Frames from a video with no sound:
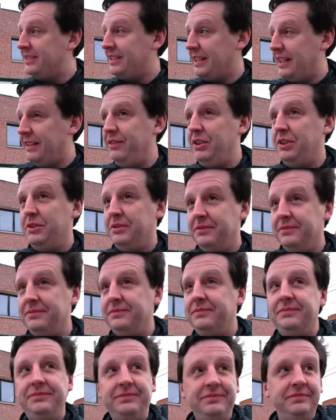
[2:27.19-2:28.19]
save you.
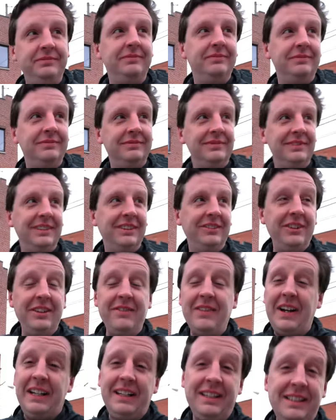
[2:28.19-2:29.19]
We might